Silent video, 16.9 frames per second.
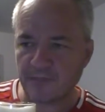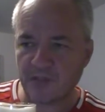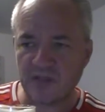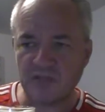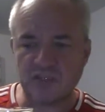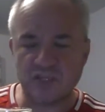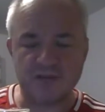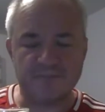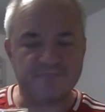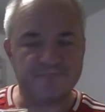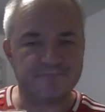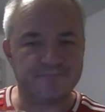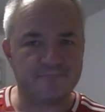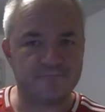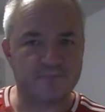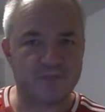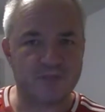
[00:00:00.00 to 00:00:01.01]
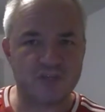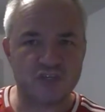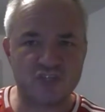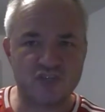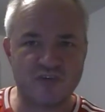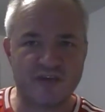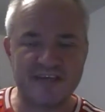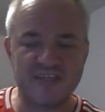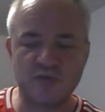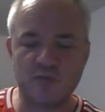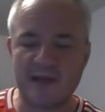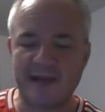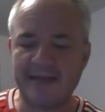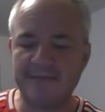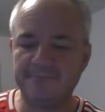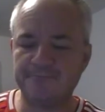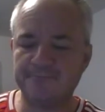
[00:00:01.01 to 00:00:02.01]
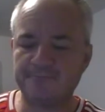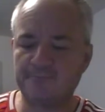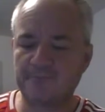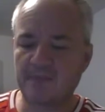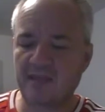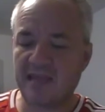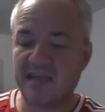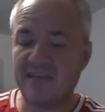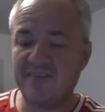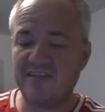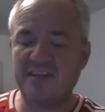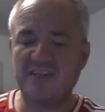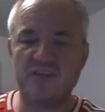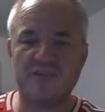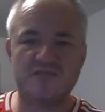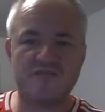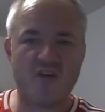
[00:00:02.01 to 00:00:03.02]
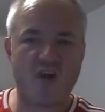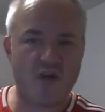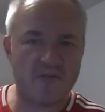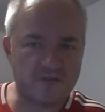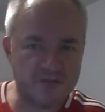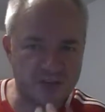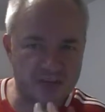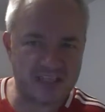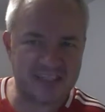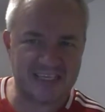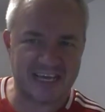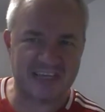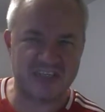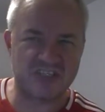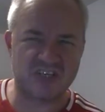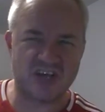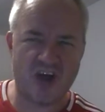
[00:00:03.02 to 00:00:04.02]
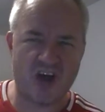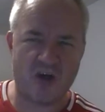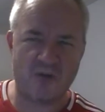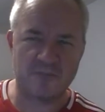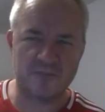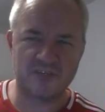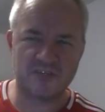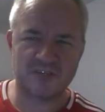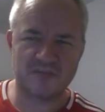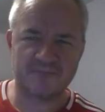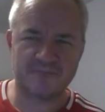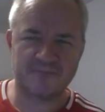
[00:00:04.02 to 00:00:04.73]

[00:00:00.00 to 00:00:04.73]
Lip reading: So, straight away, even in the froth, you can taste the hops.